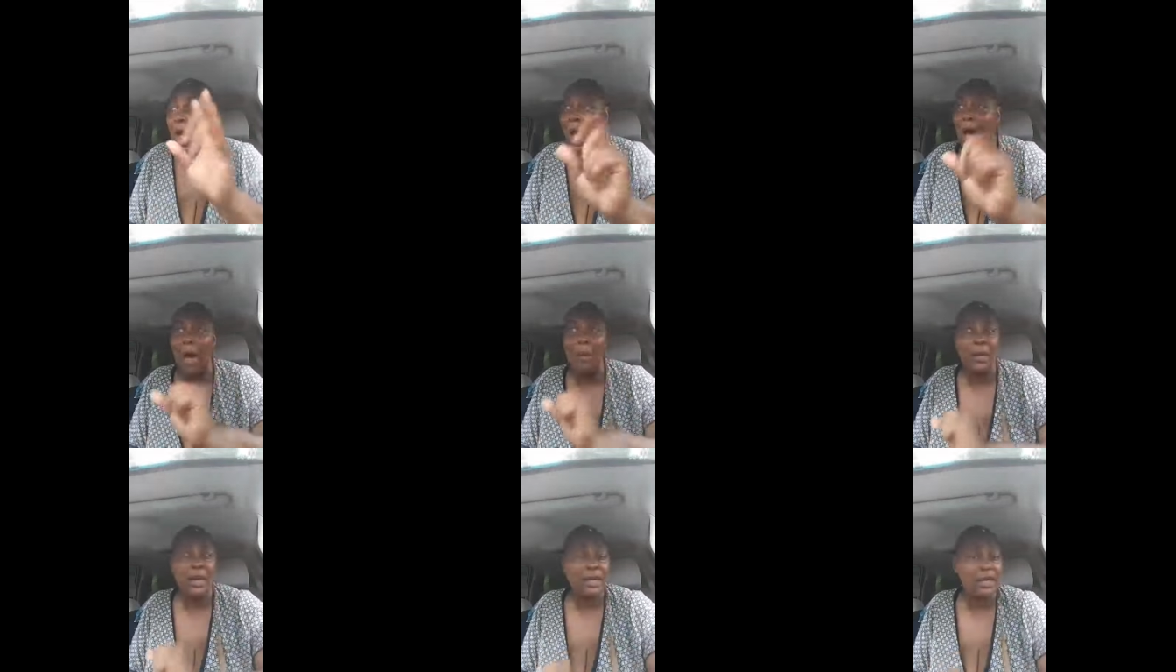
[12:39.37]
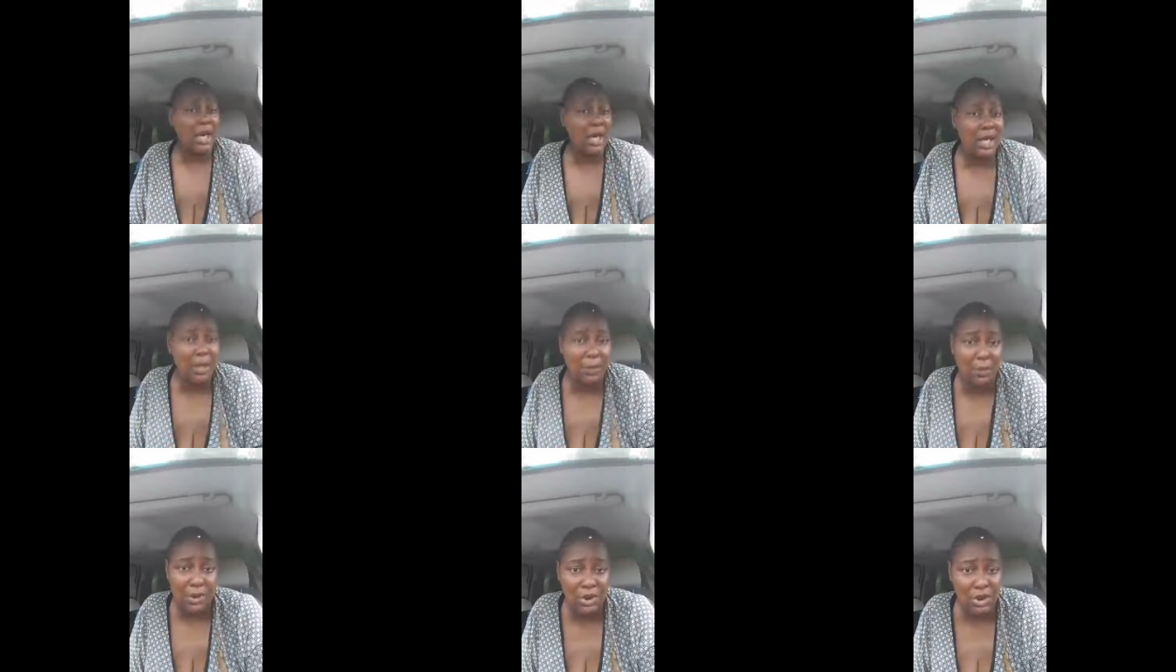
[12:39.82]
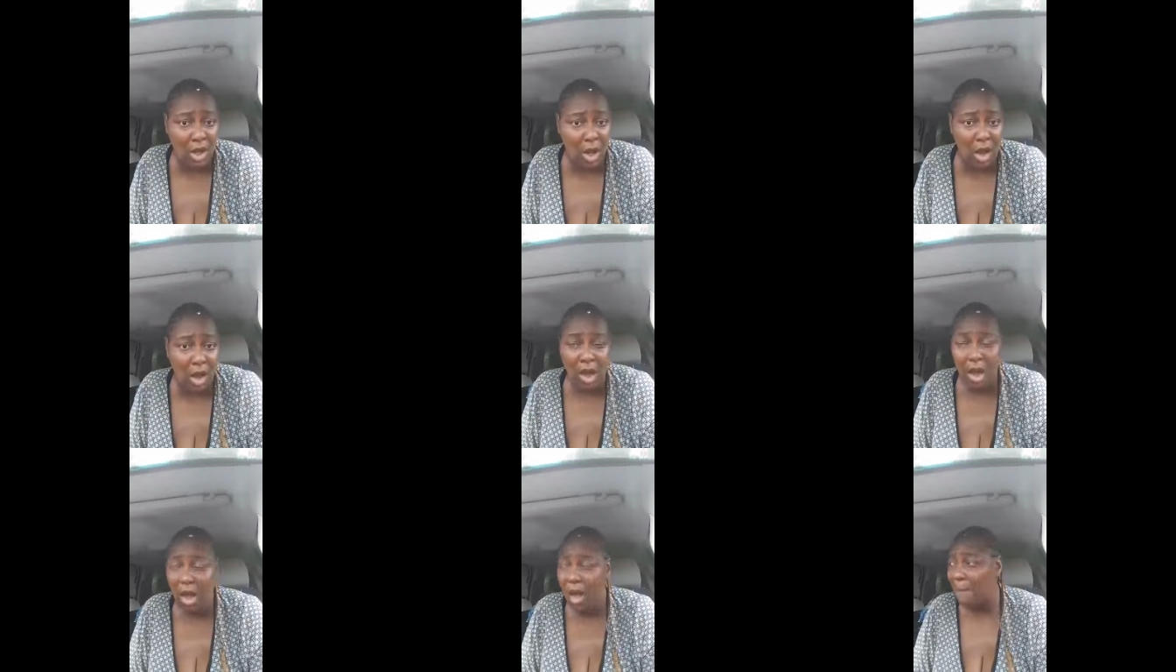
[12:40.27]
I would kick it with
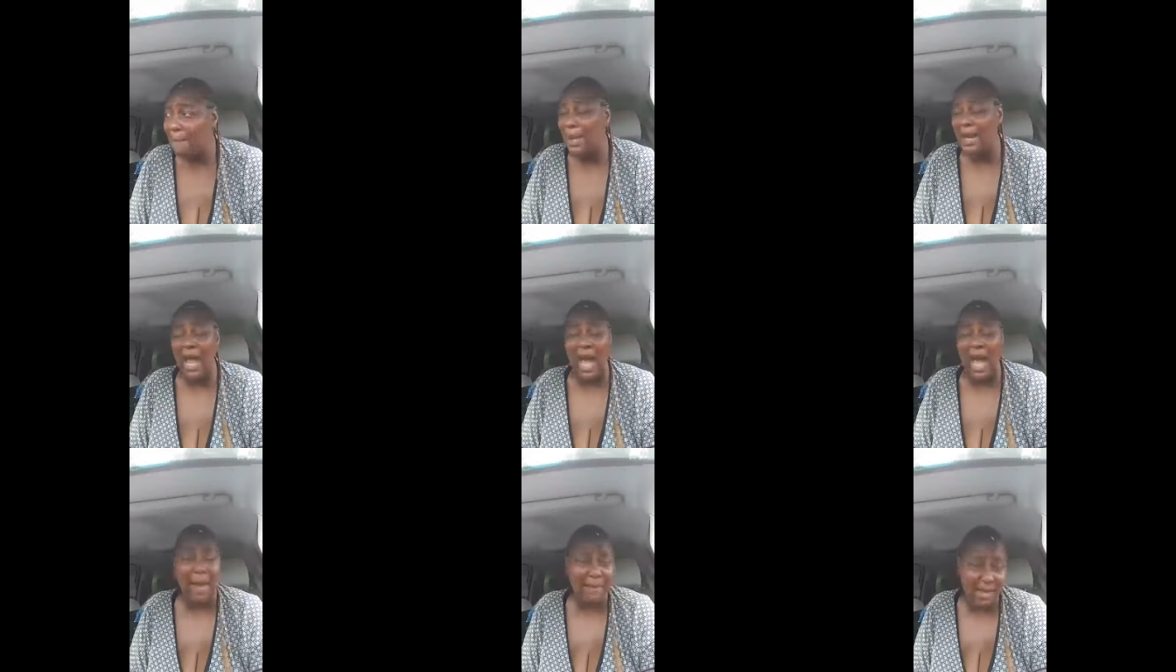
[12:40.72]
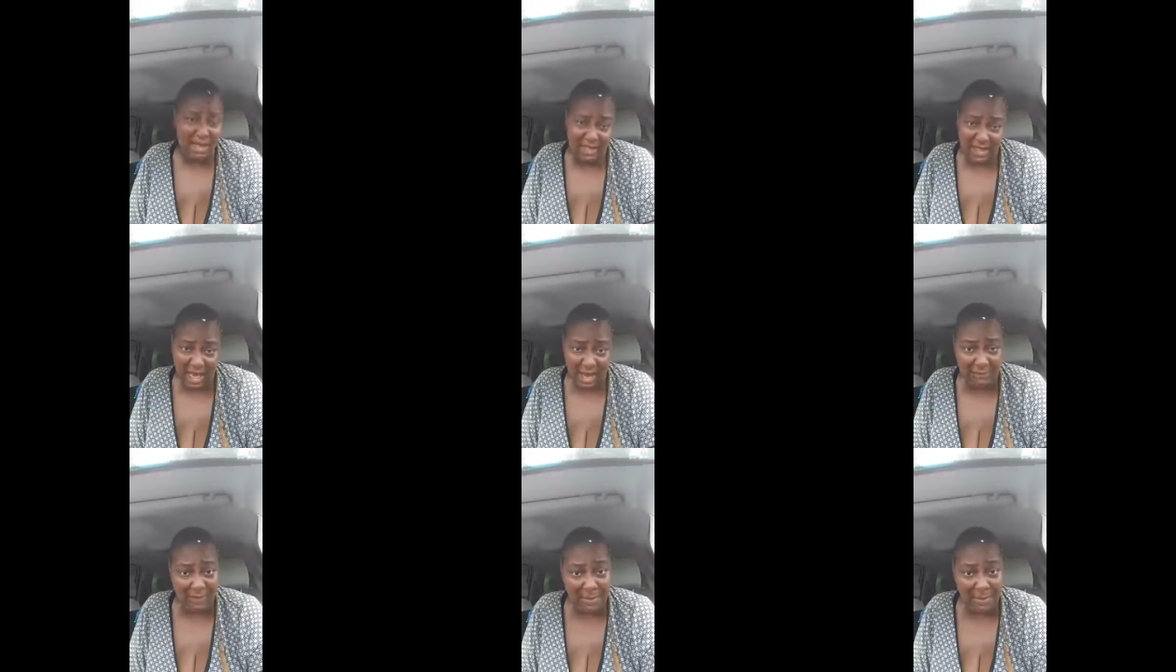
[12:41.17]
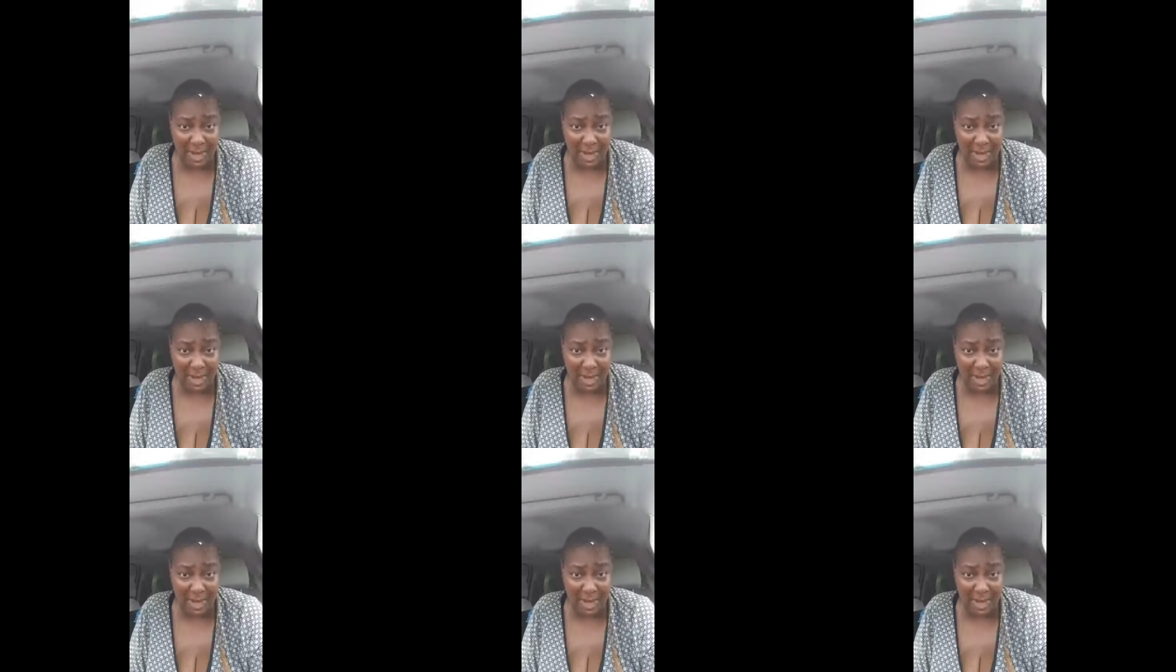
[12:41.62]
y'all. But I be damn,